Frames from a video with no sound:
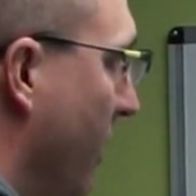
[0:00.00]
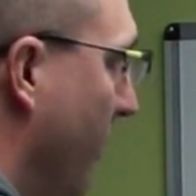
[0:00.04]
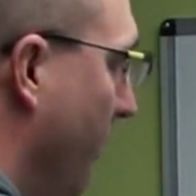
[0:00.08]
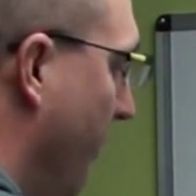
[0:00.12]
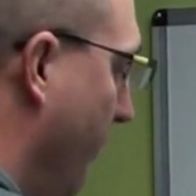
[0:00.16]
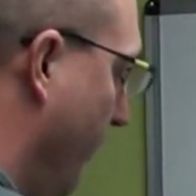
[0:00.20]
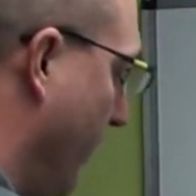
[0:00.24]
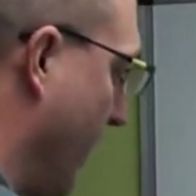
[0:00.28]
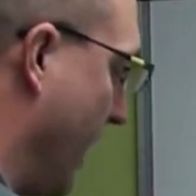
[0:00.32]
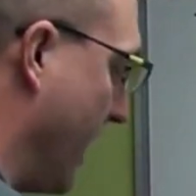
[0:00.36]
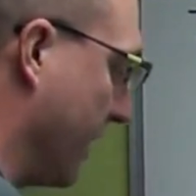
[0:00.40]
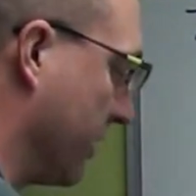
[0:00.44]
of
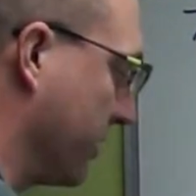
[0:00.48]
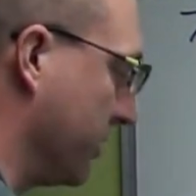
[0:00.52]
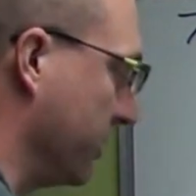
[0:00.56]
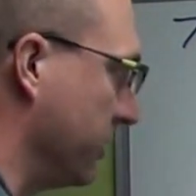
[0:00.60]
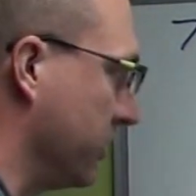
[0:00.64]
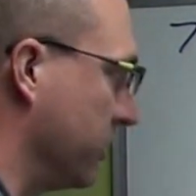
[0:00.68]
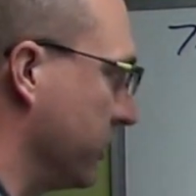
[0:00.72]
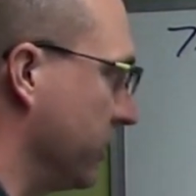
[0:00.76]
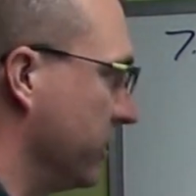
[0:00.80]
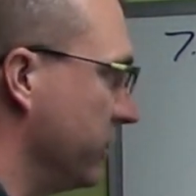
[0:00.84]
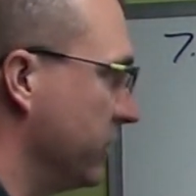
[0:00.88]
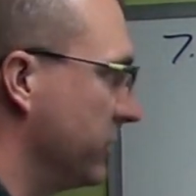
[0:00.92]

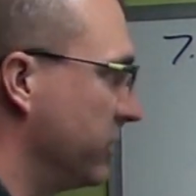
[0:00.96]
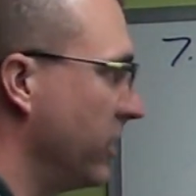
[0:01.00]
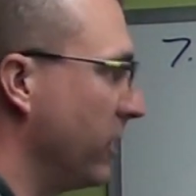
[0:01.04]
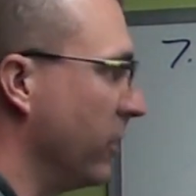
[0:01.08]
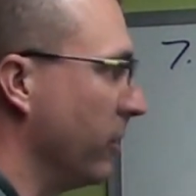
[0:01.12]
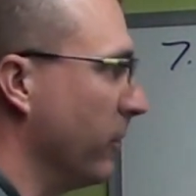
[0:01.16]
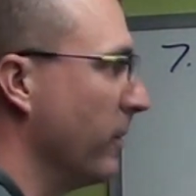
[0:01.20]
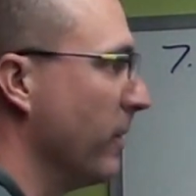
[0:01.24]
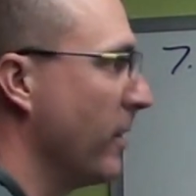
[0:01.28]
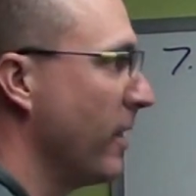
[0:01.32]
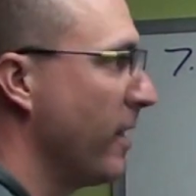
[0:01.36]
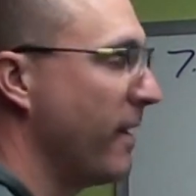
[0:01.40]
fractions.
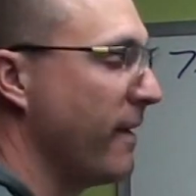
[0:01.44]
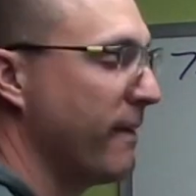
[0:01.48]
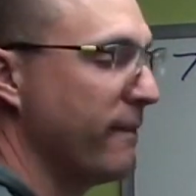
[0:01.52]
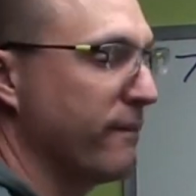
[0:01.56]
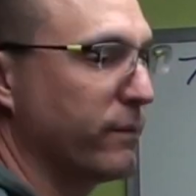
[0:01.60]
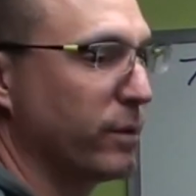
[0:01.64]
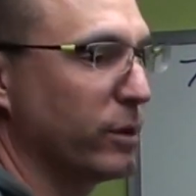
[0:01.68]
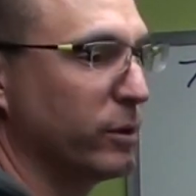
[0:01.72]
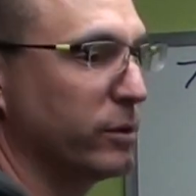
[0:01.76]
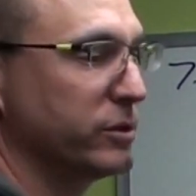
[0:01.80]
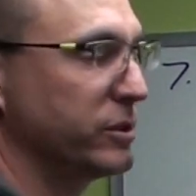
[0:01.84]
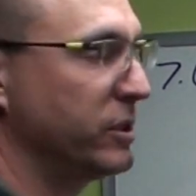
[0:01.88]
So,
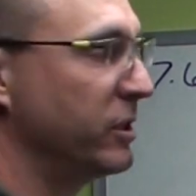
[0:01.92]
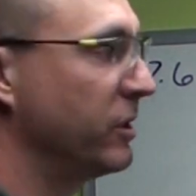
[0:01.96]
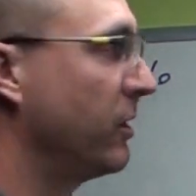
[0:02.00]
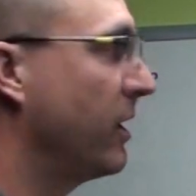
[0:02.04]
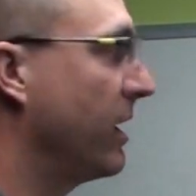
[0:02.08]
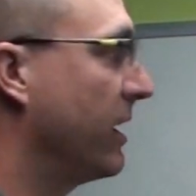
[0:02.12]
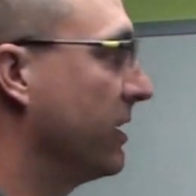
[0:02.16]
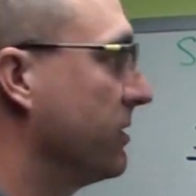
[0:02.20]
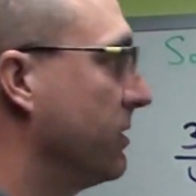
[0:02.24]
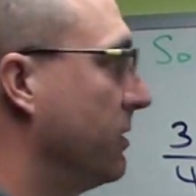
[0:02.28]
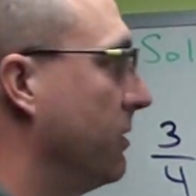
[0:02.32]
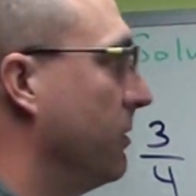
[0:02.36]
first thing
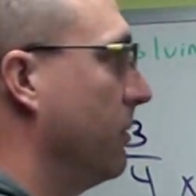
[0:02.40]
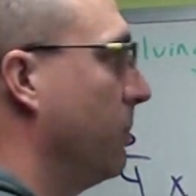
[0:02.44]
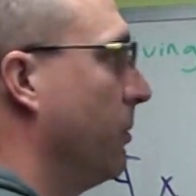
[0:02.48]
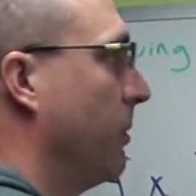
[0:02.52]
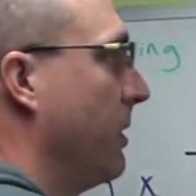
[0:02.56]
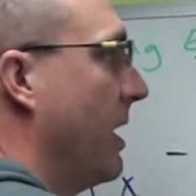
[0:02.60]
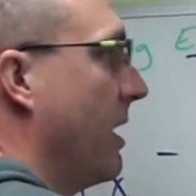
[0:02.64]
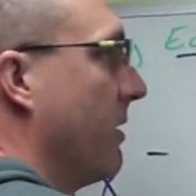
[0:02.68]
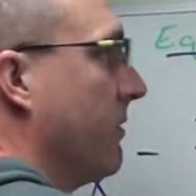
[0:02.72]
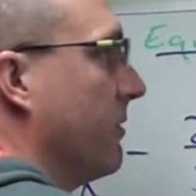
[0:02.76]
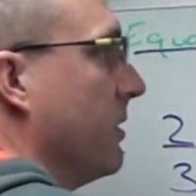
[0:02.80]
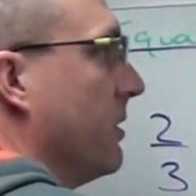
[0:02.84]
we
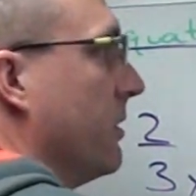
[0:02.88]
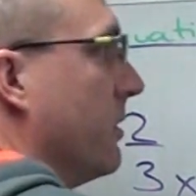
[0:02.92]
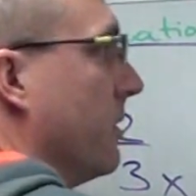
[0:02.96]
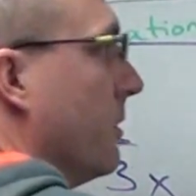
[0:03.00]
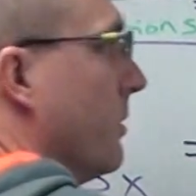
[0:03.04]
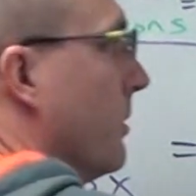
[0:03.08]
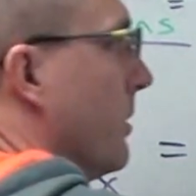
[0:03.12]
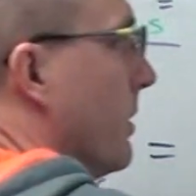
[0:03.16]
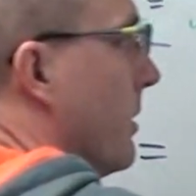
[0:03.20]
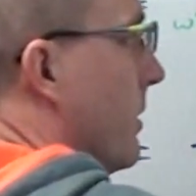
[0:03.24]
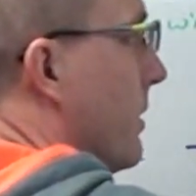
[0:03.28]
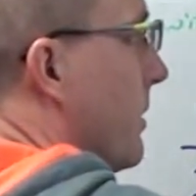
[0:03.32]
have to
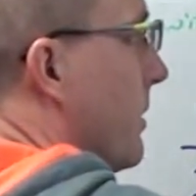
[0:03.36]
do,